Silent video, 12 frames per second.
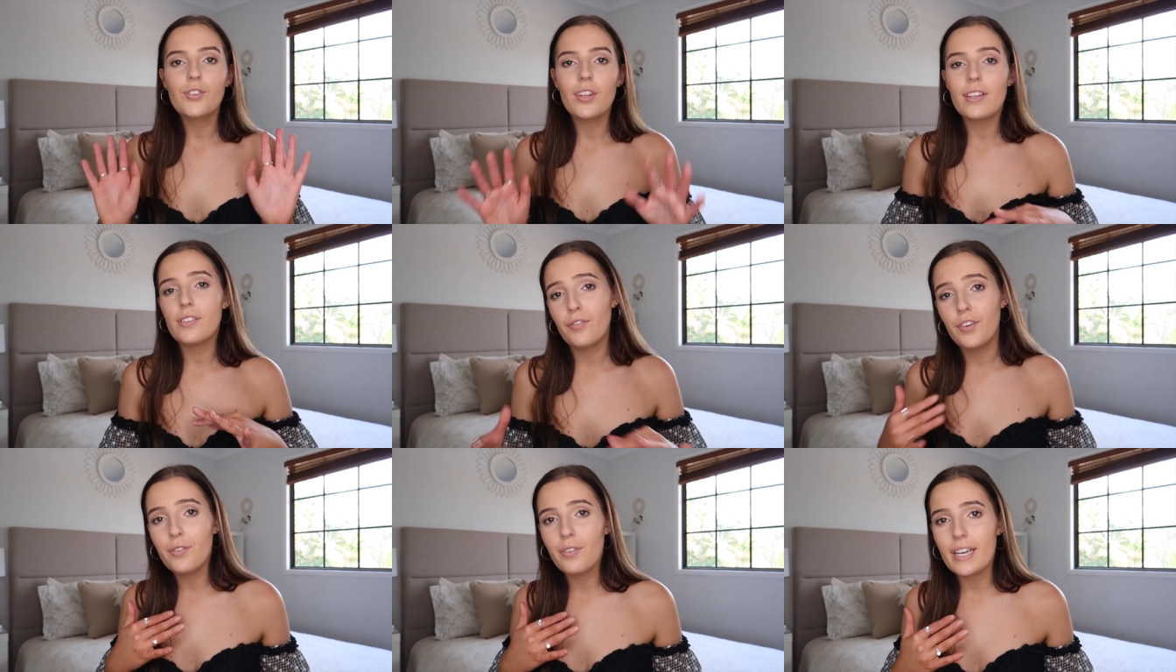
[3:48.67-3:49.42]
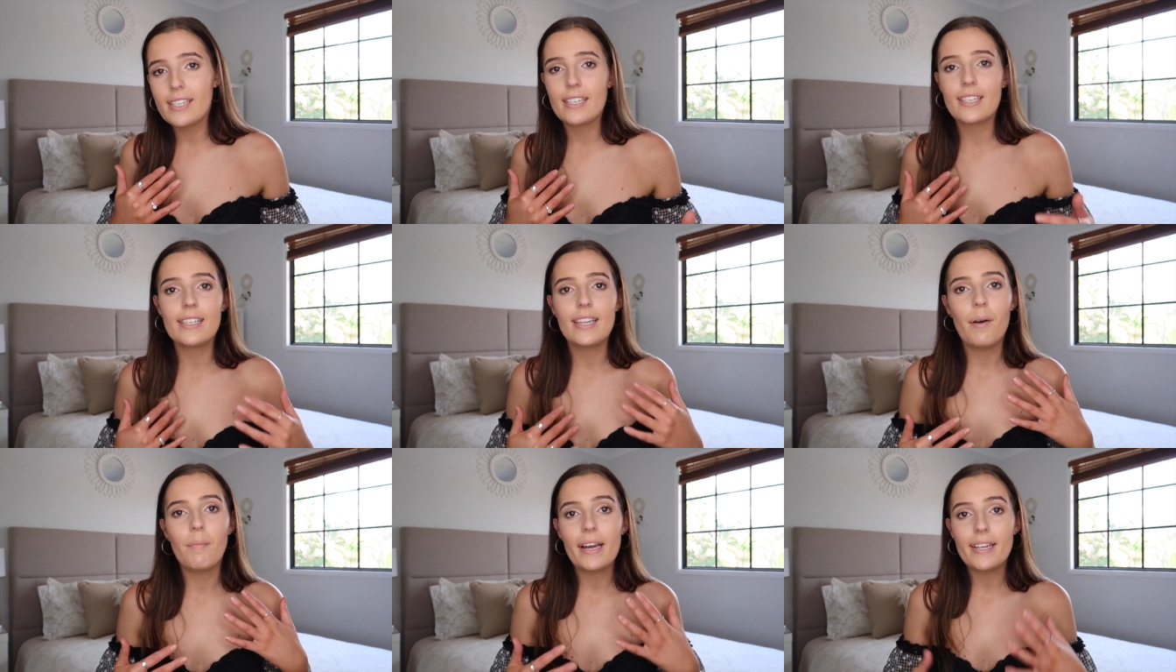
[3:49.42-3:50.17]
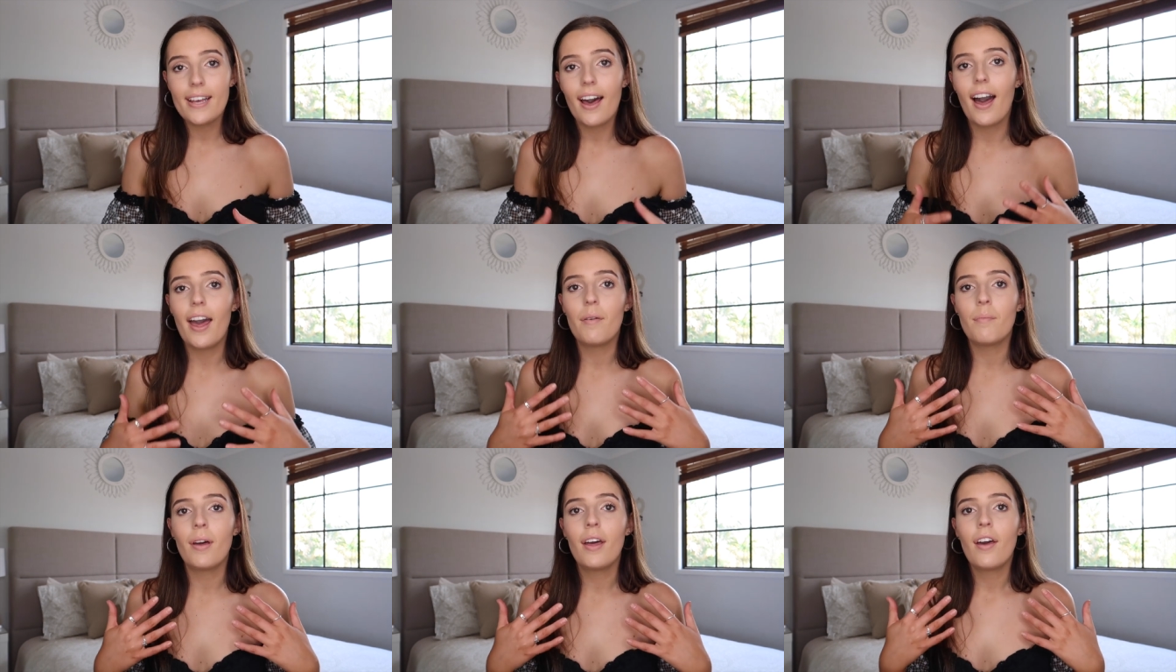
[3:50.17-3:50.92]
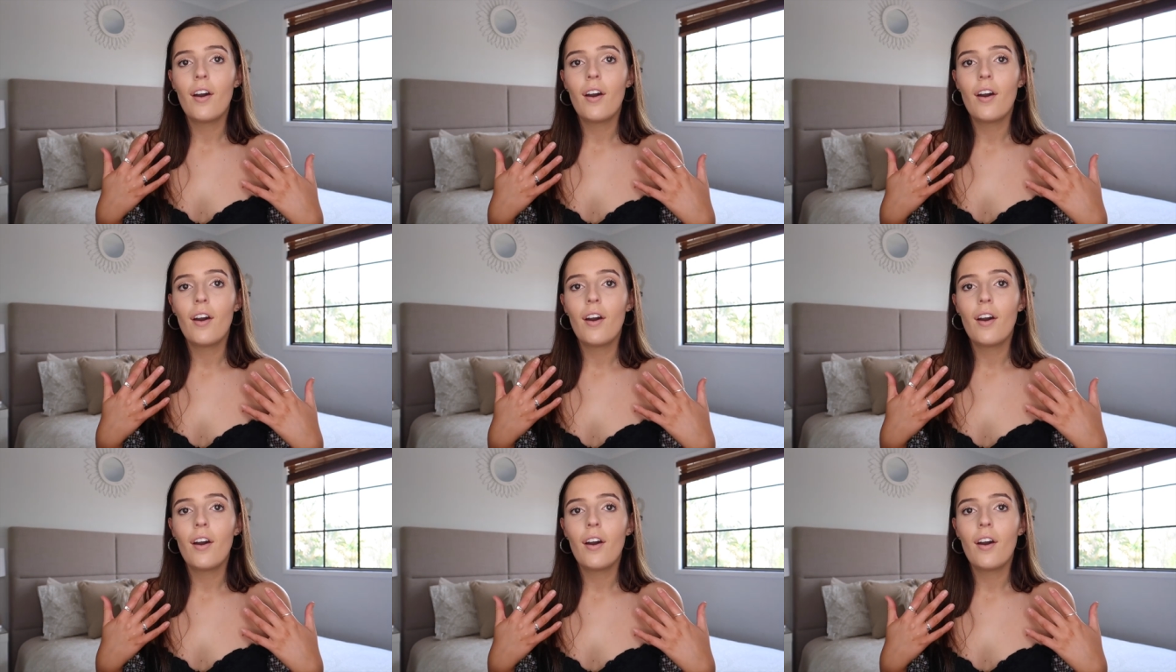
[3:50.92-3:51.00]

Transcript: So there's a few reasons that my time